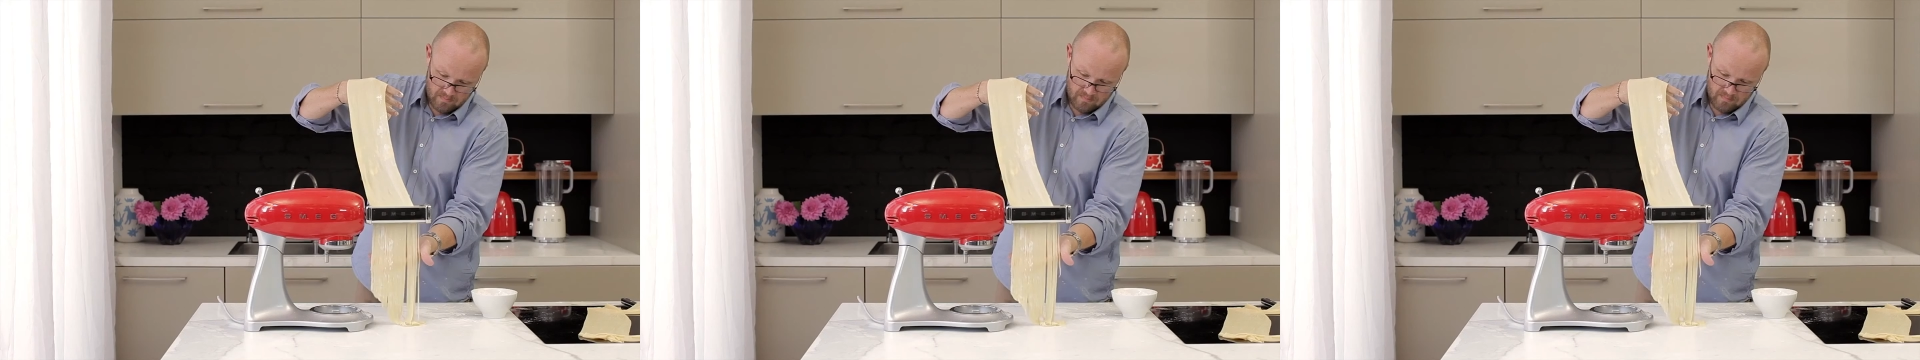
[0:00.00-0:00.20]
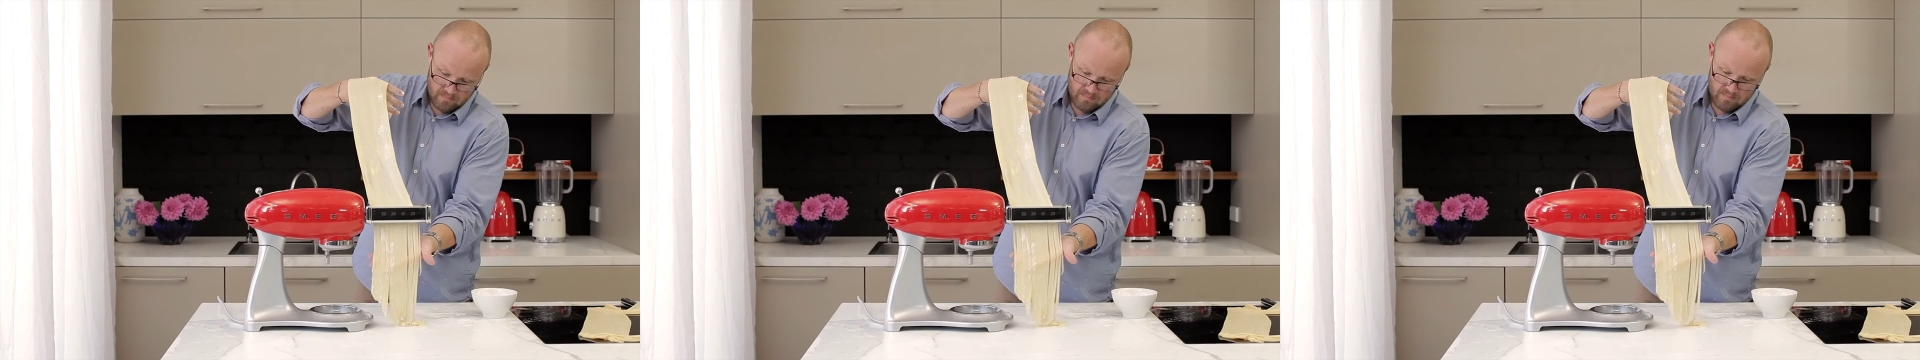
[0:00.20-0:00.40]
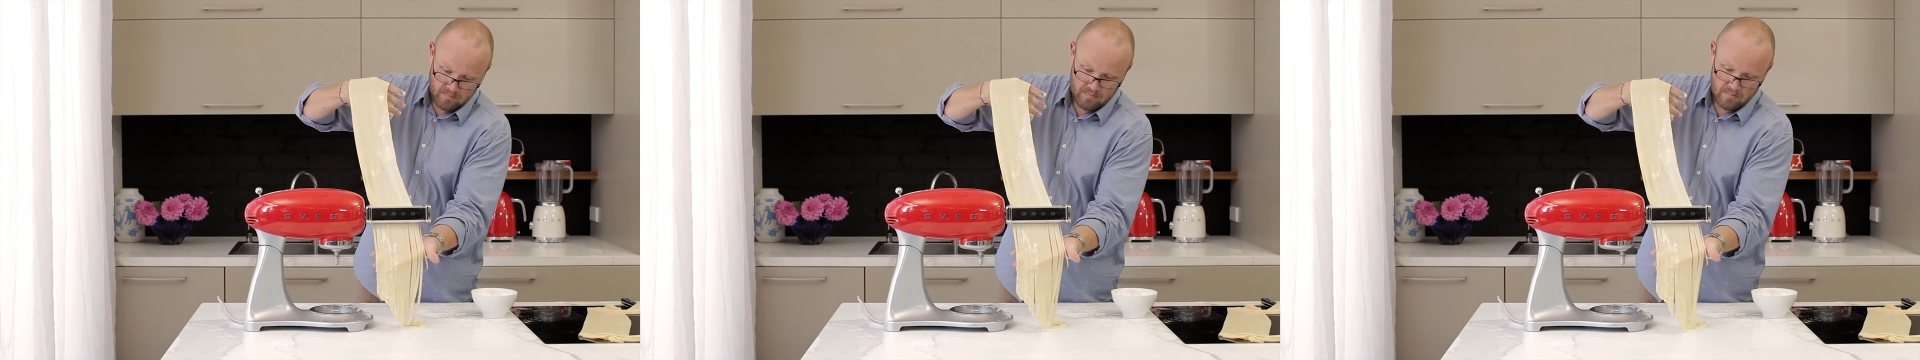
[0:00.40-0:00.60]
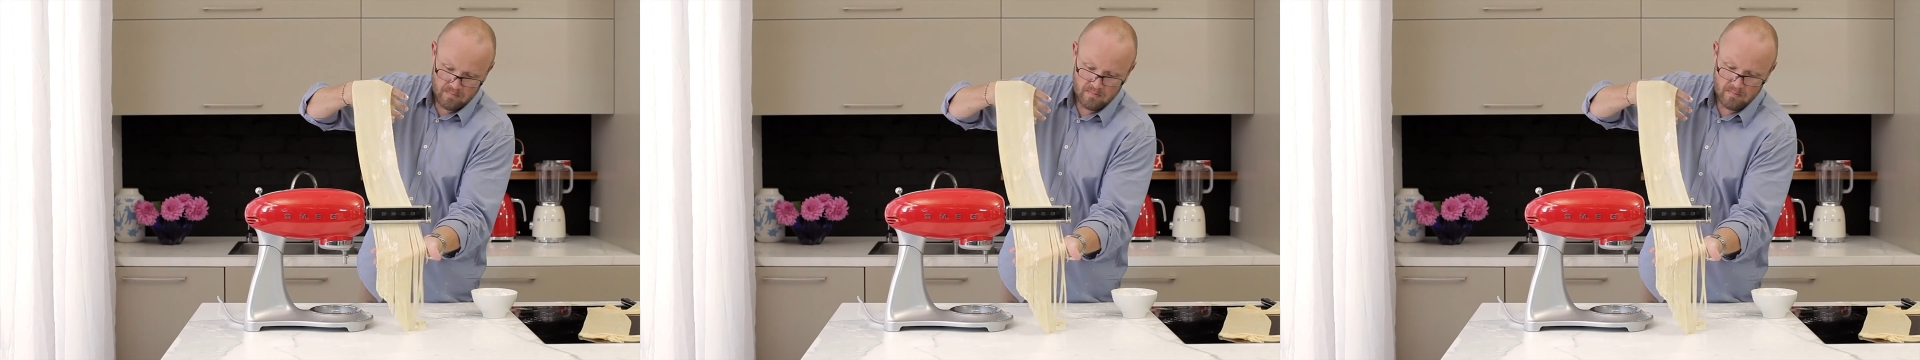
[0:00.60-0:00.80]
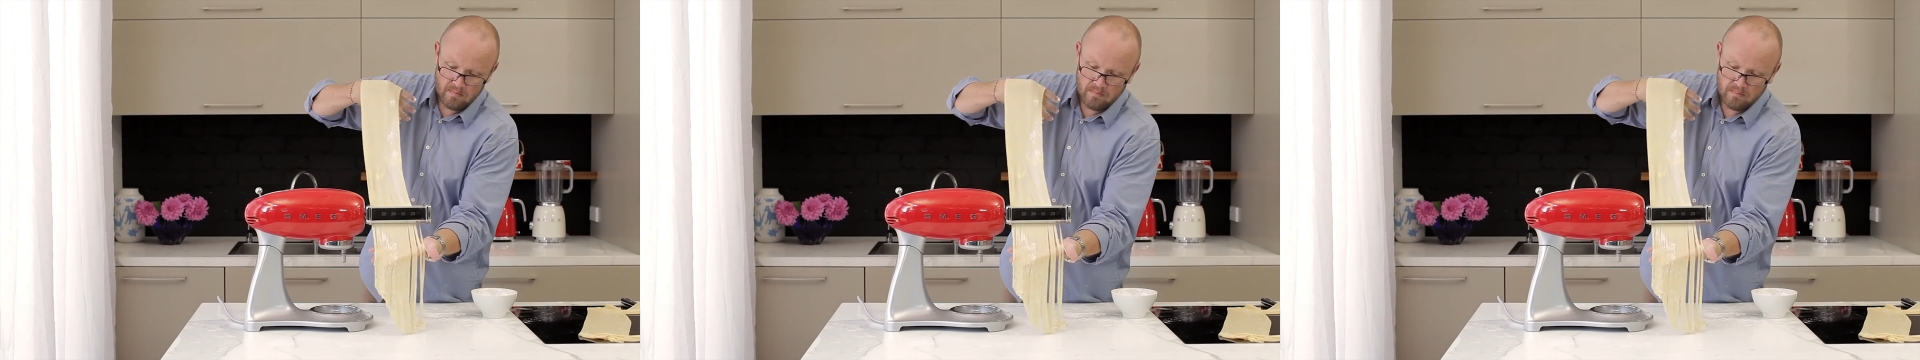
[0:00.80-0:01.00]

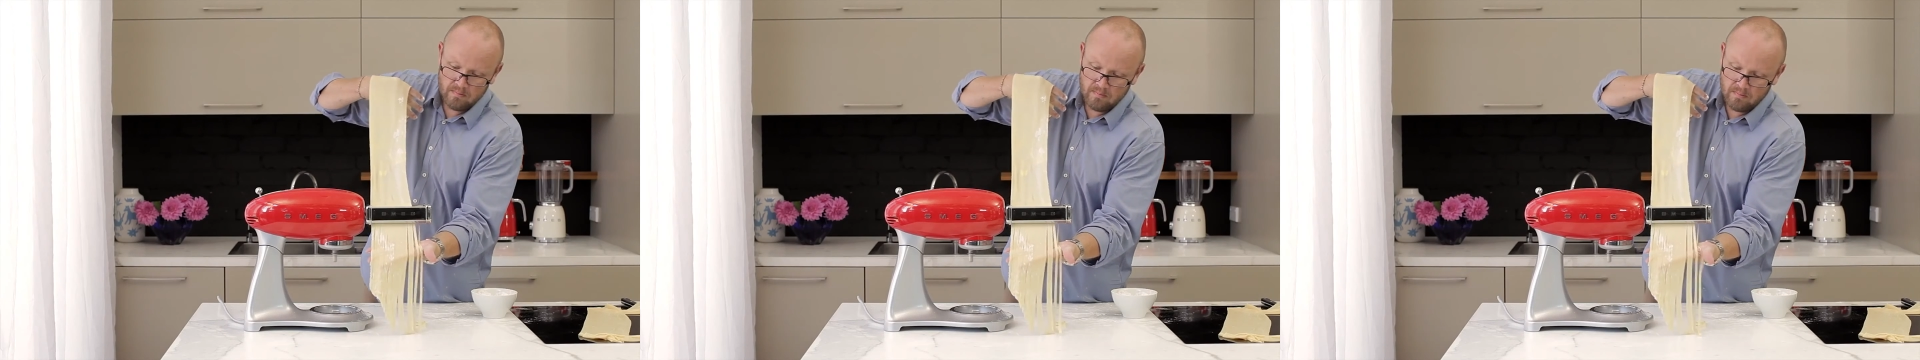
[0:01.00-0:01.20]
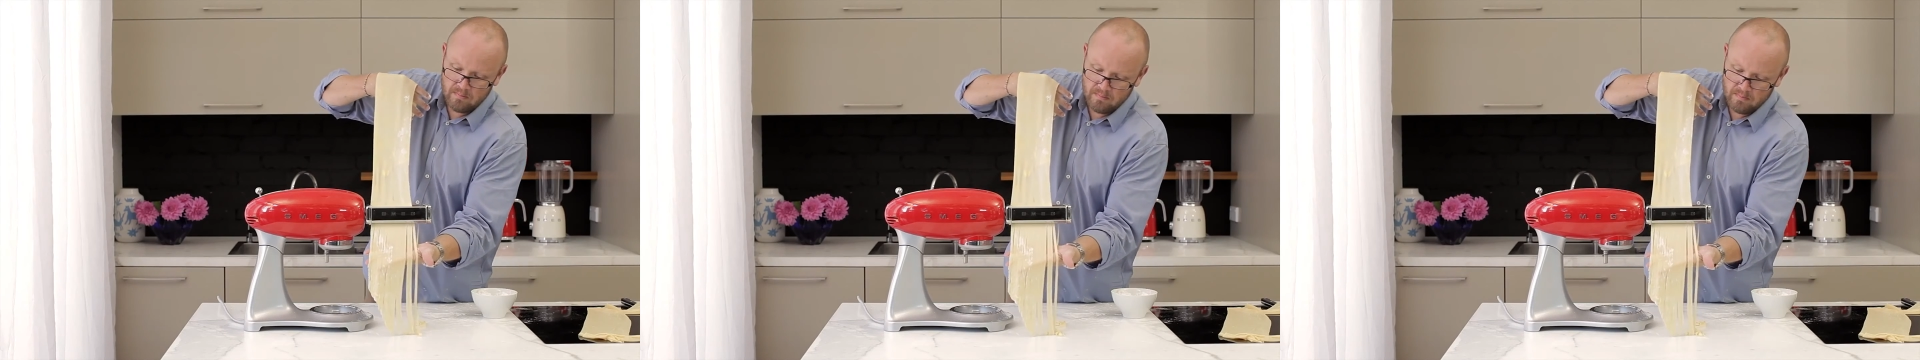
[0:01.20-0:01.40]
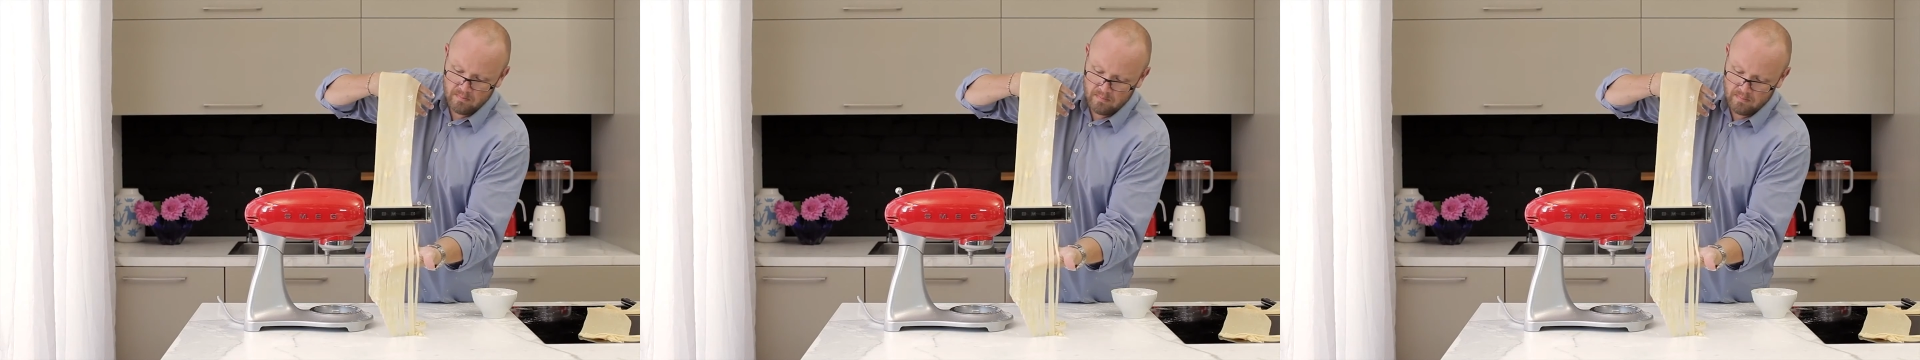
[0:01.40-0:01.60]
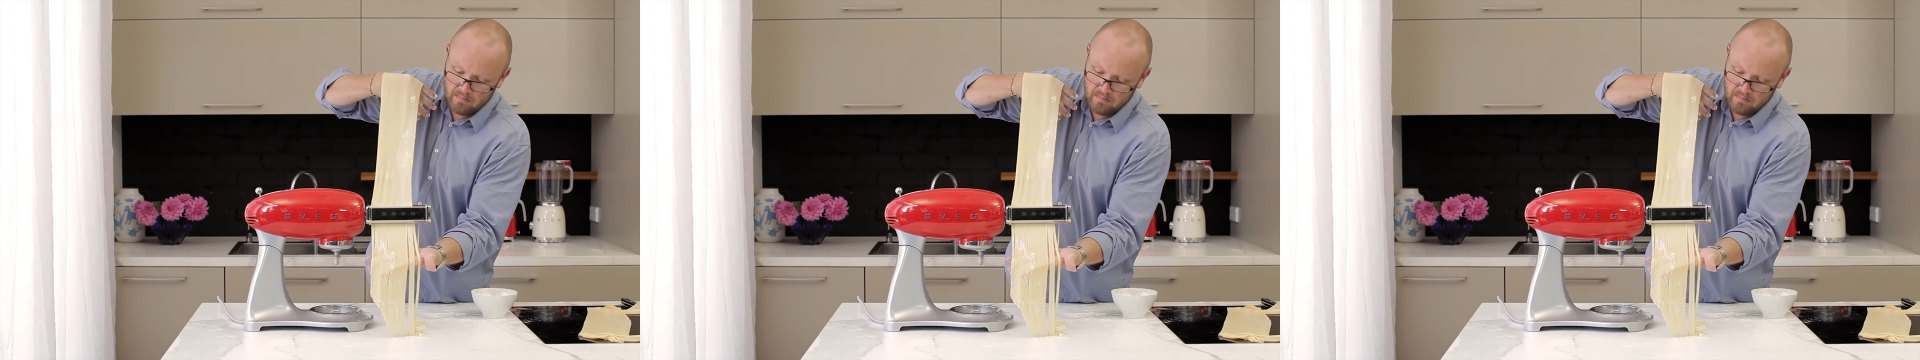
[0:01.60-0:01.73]
Nobody speaks.